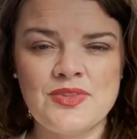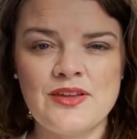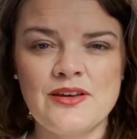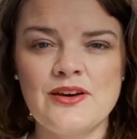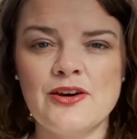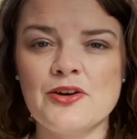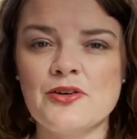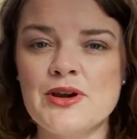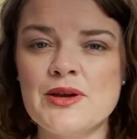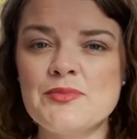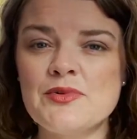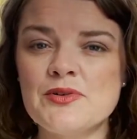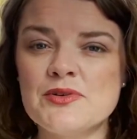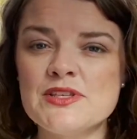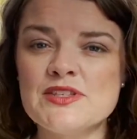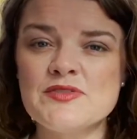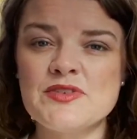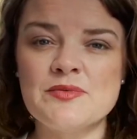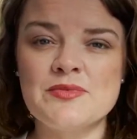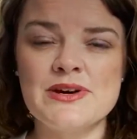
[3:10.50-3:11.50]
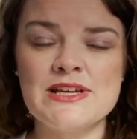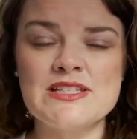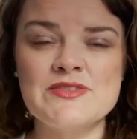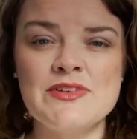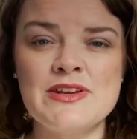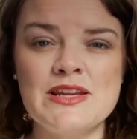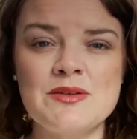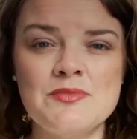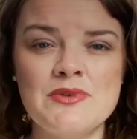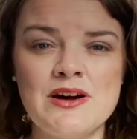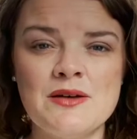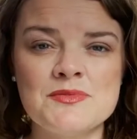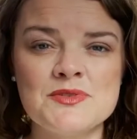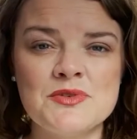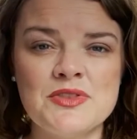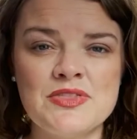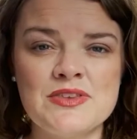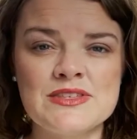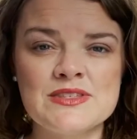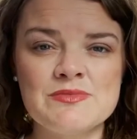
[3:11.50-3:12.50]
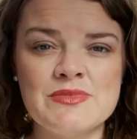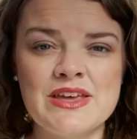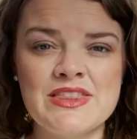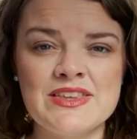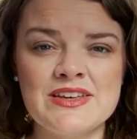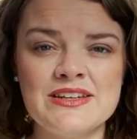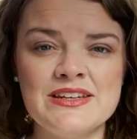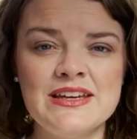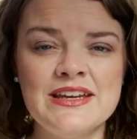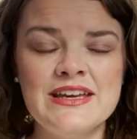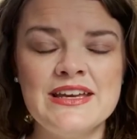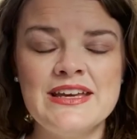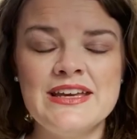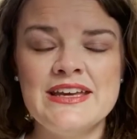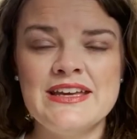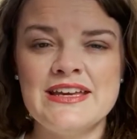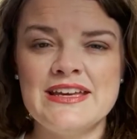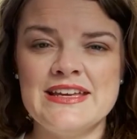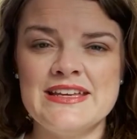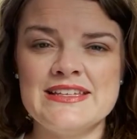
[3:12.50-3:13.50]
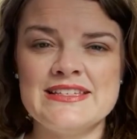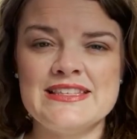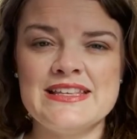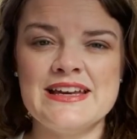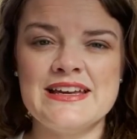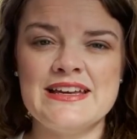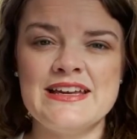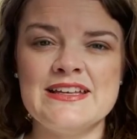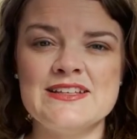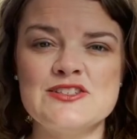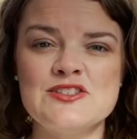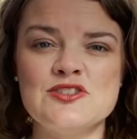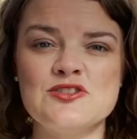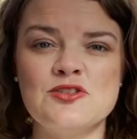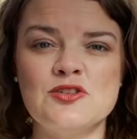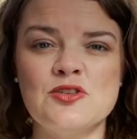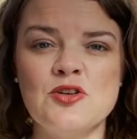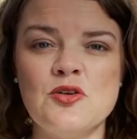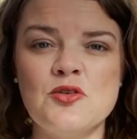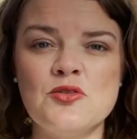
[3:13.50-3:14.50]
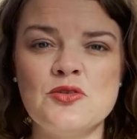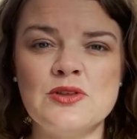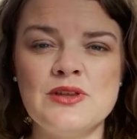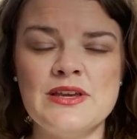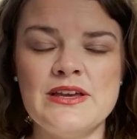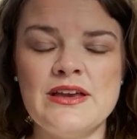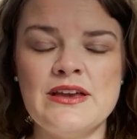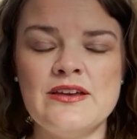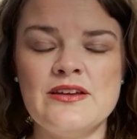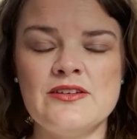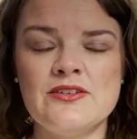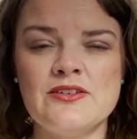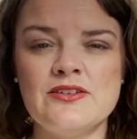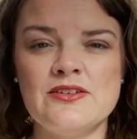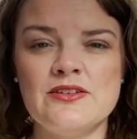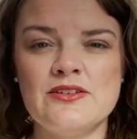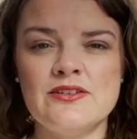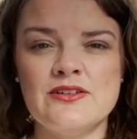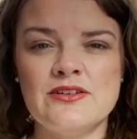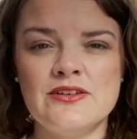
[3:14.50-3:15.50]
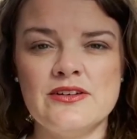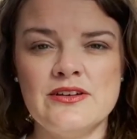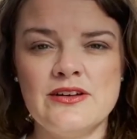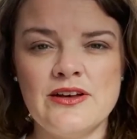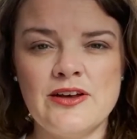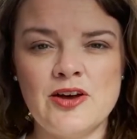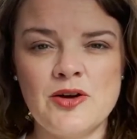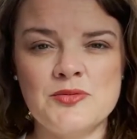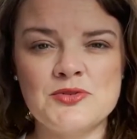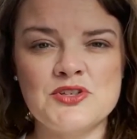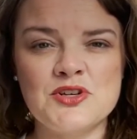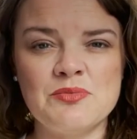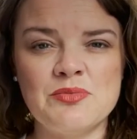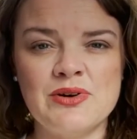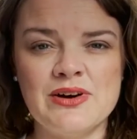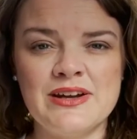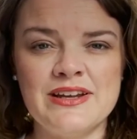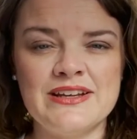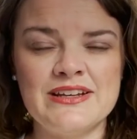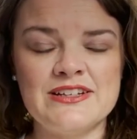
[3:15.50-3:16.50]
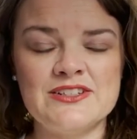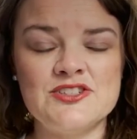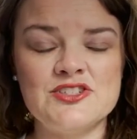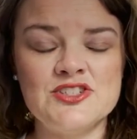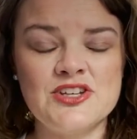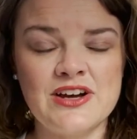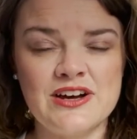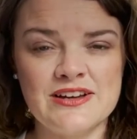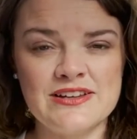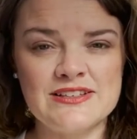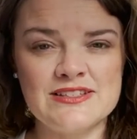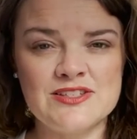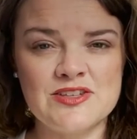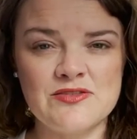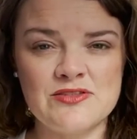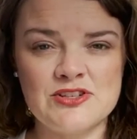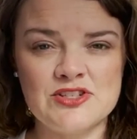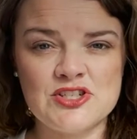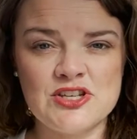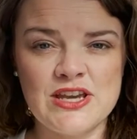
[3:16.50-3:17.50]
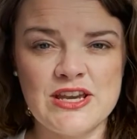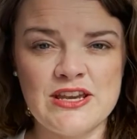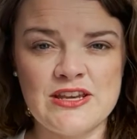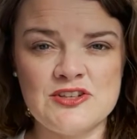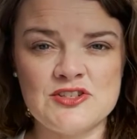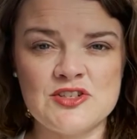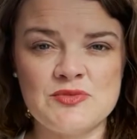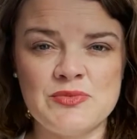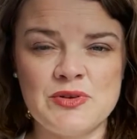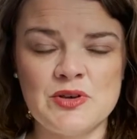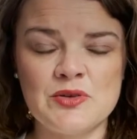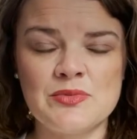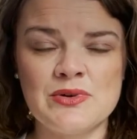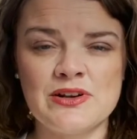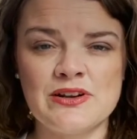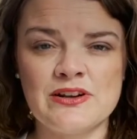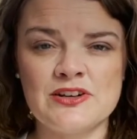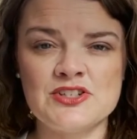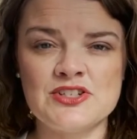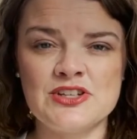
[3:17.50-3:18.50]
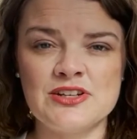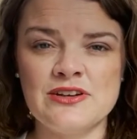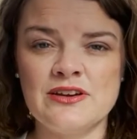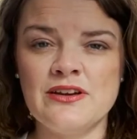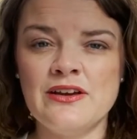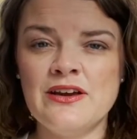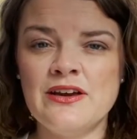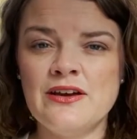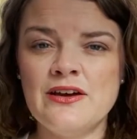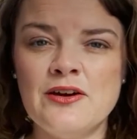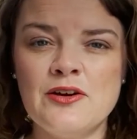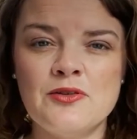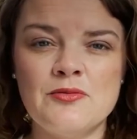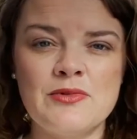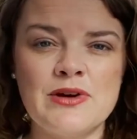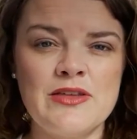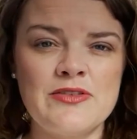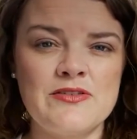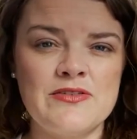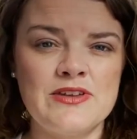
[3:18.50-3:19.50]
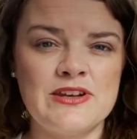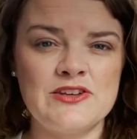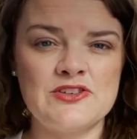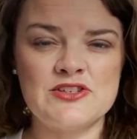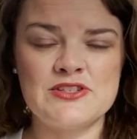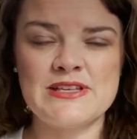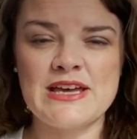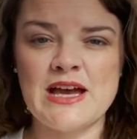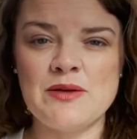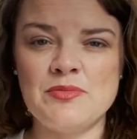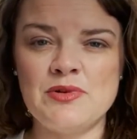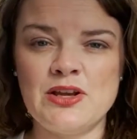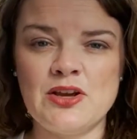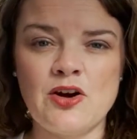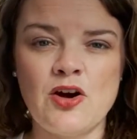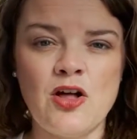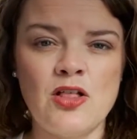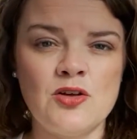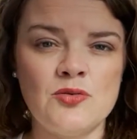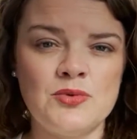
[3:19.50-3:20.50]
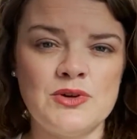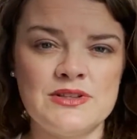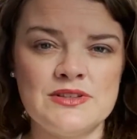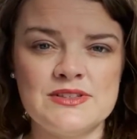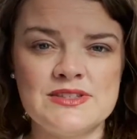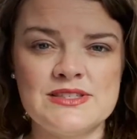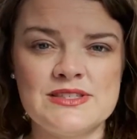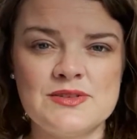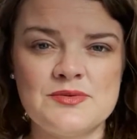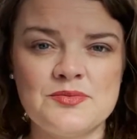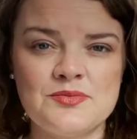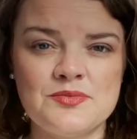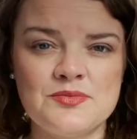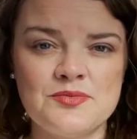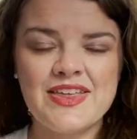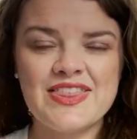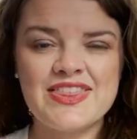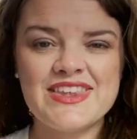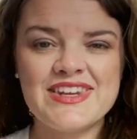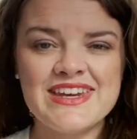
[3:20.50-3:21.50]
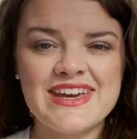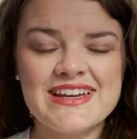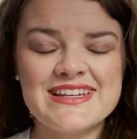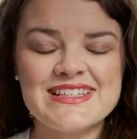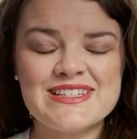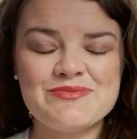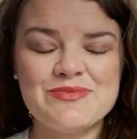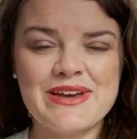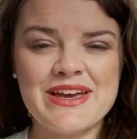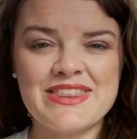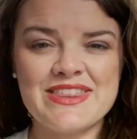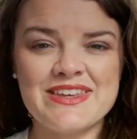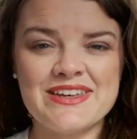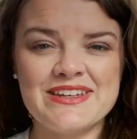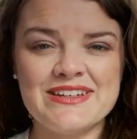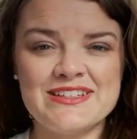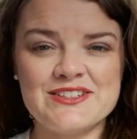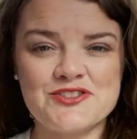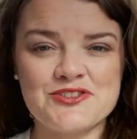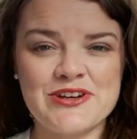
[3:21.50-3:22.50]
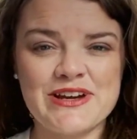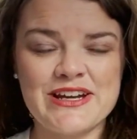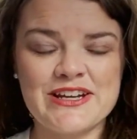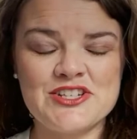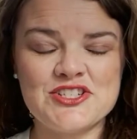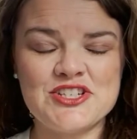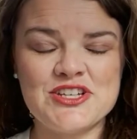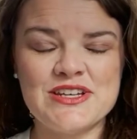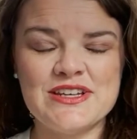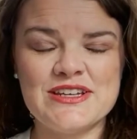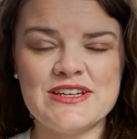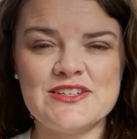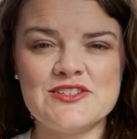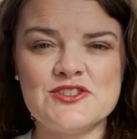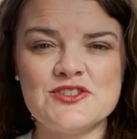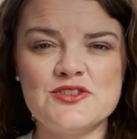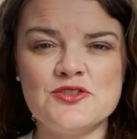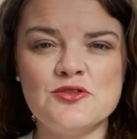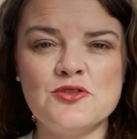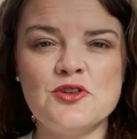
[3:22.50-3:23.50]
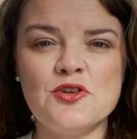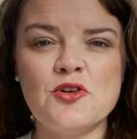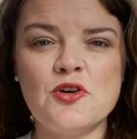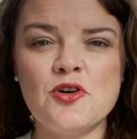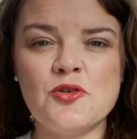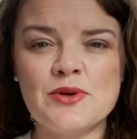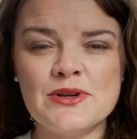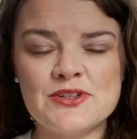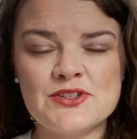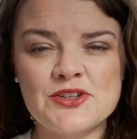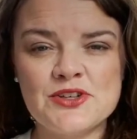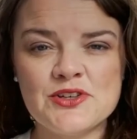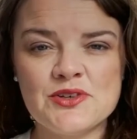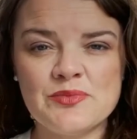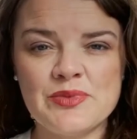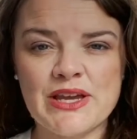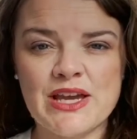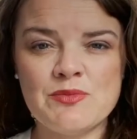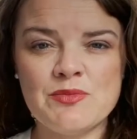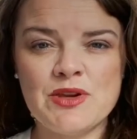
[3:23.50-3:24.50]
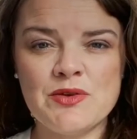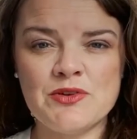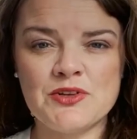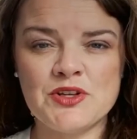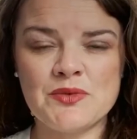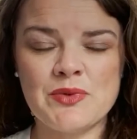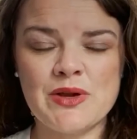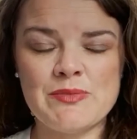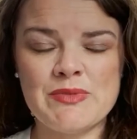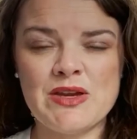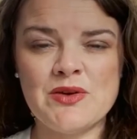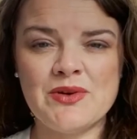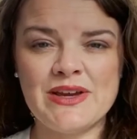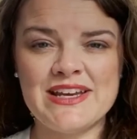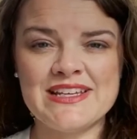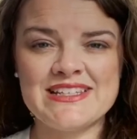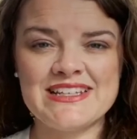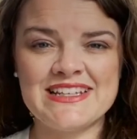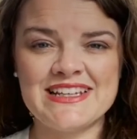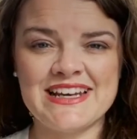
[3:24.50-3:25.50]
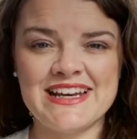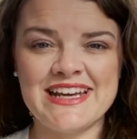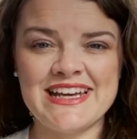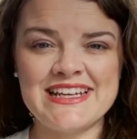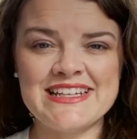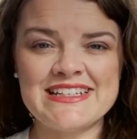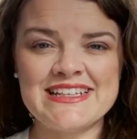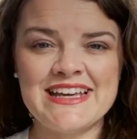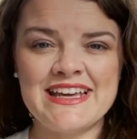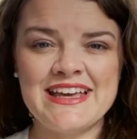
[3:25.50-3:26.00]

A great bonus for breastfeeding moms with this method is that it slowly helps your body adjust to the change in milk production rather than it just happening all at once. The next method and strategy is to go into your baby when your baby wakes at night